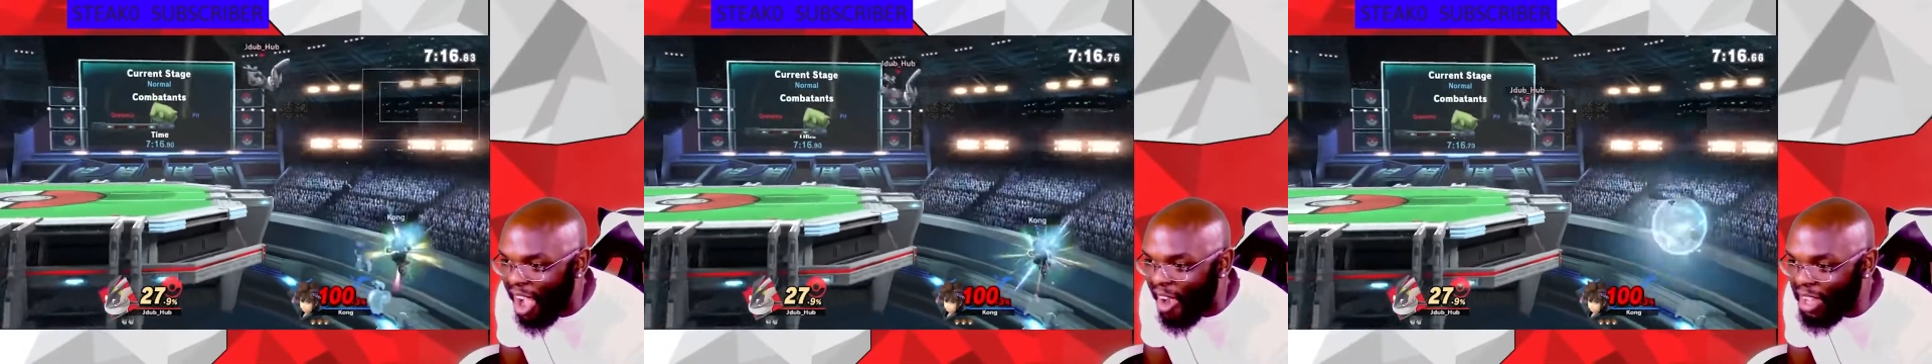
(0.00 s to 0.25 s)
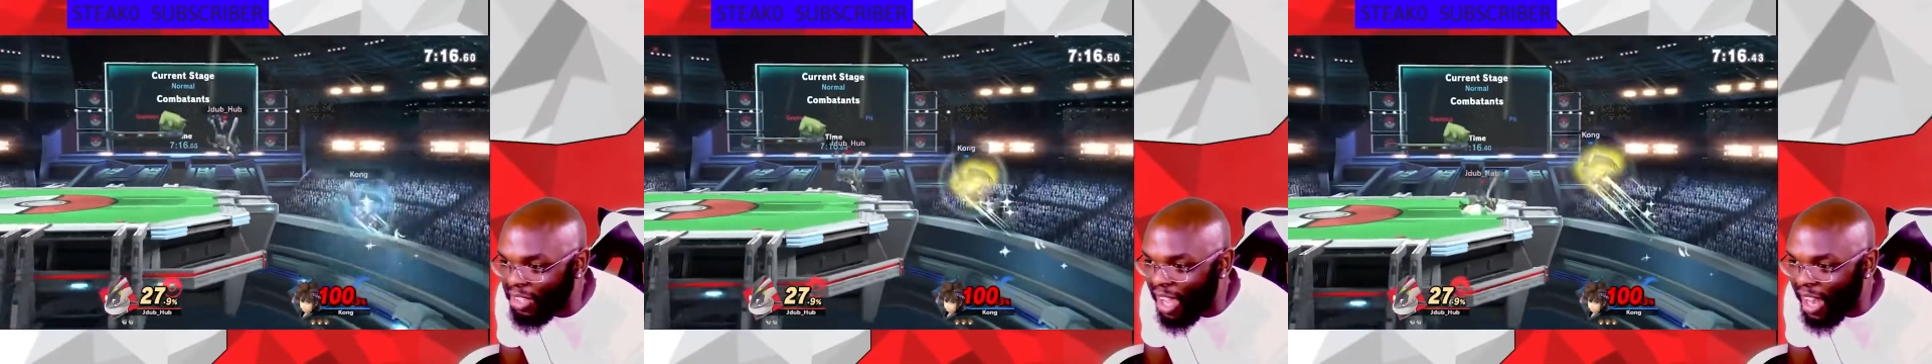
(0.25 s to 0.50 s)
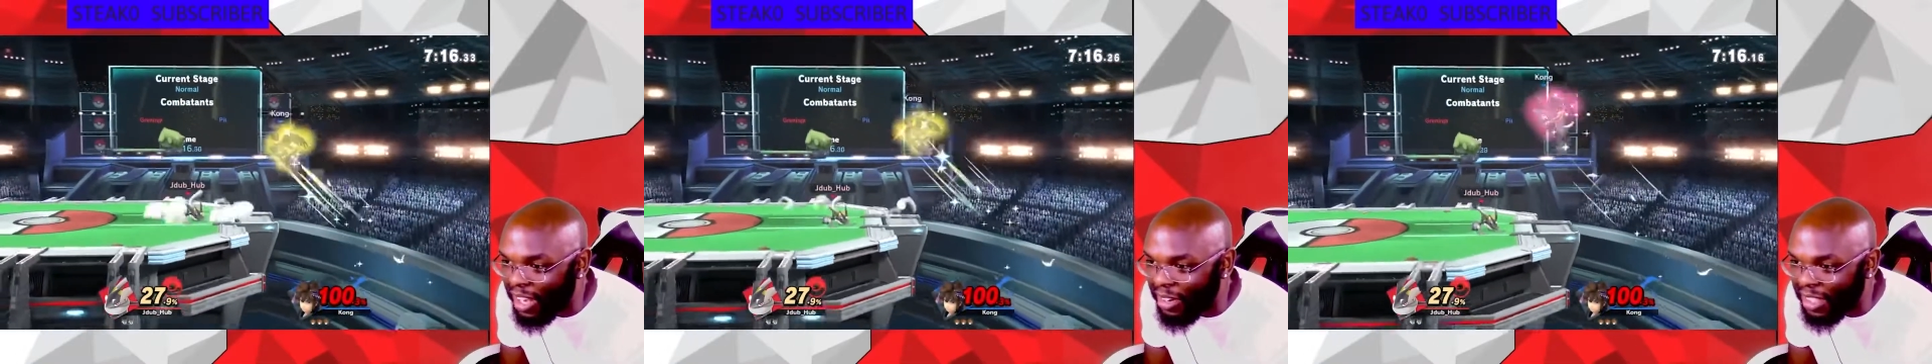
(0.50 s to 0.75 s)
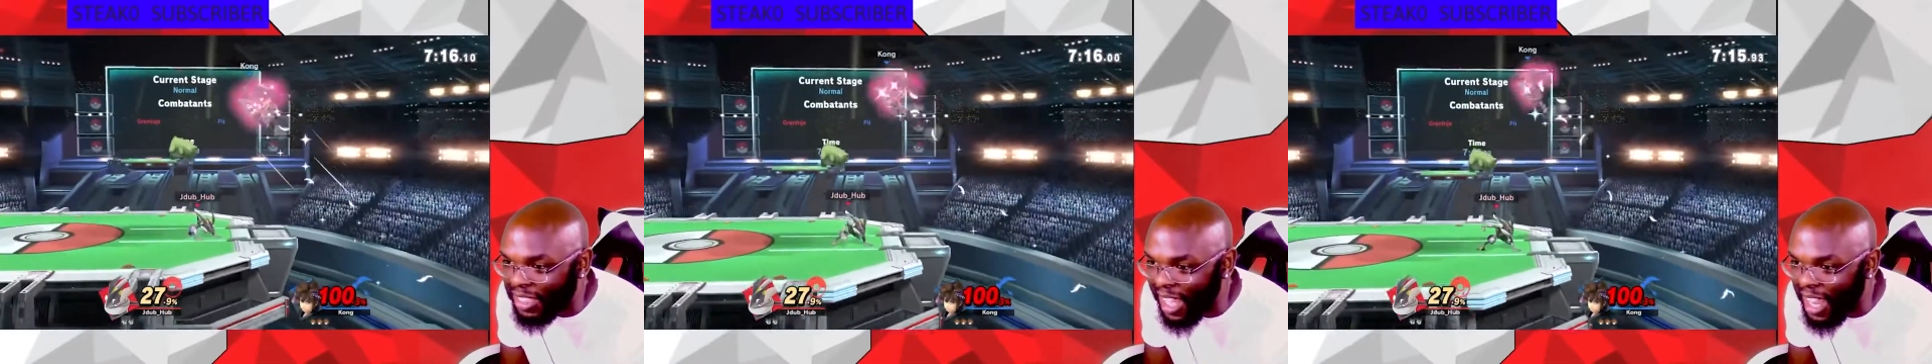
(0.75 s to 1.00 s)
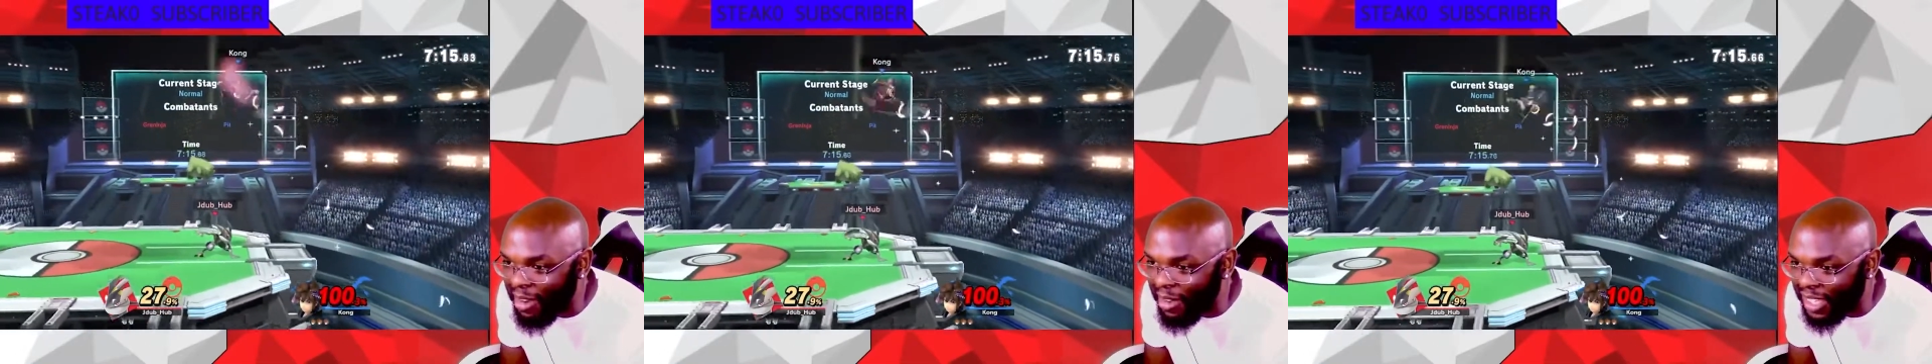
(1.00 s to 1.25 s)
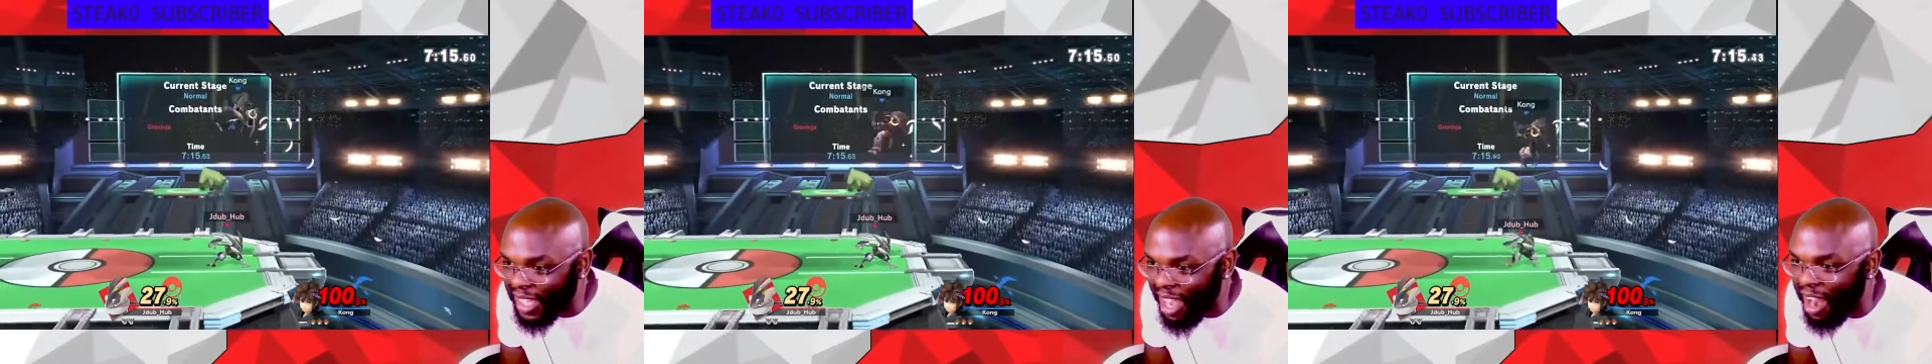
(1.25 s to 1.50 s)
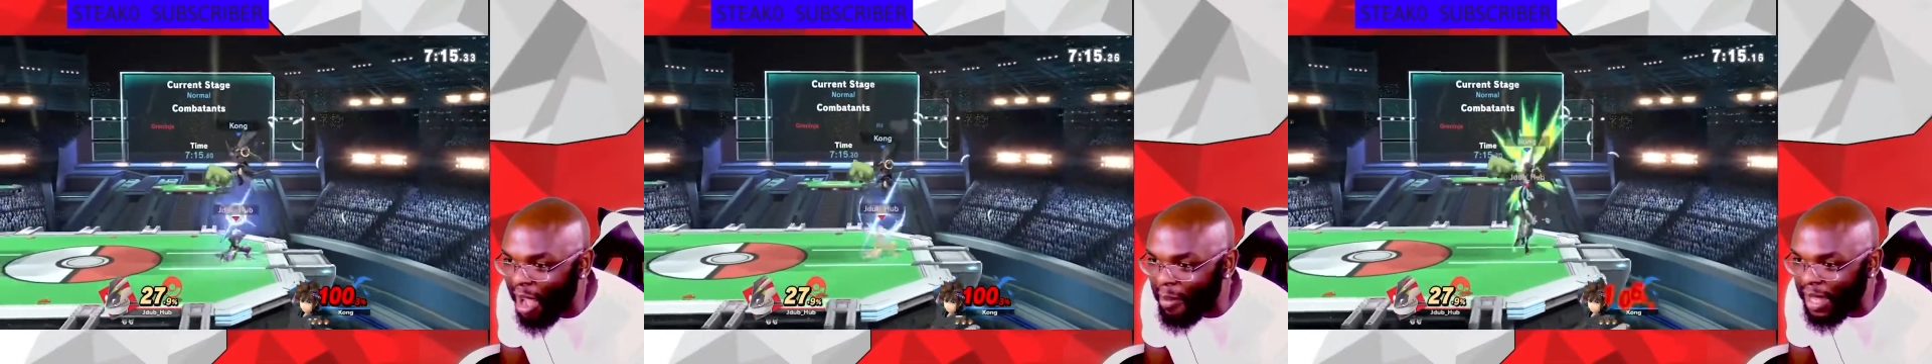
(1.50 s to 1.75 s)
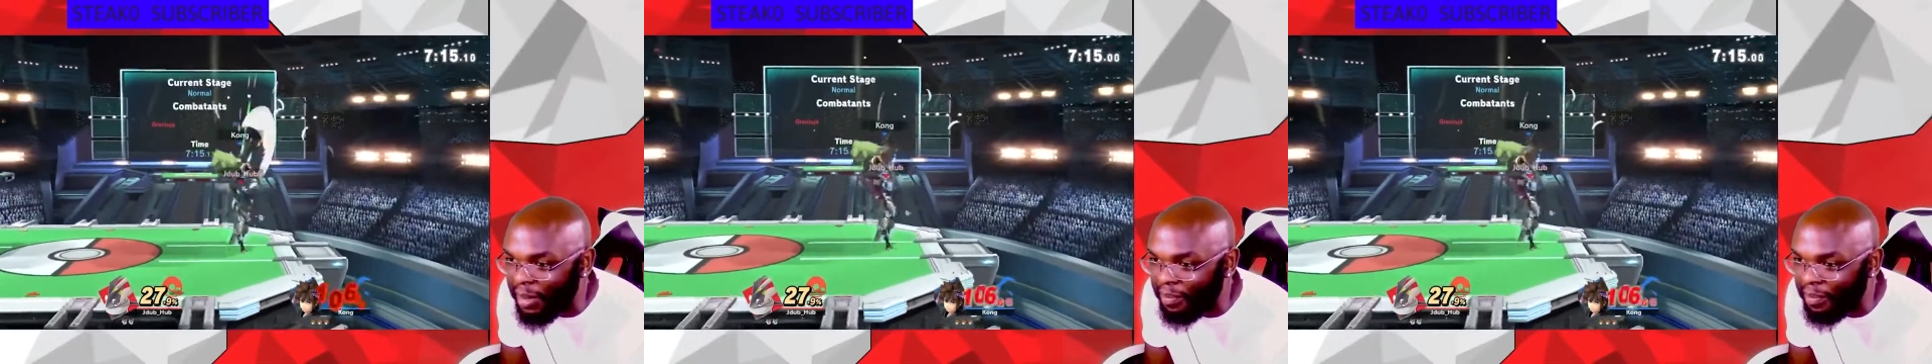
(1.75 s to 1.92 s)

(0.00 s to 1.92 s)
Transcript: Oh, he trying to do the thing with the counter. I'm dead.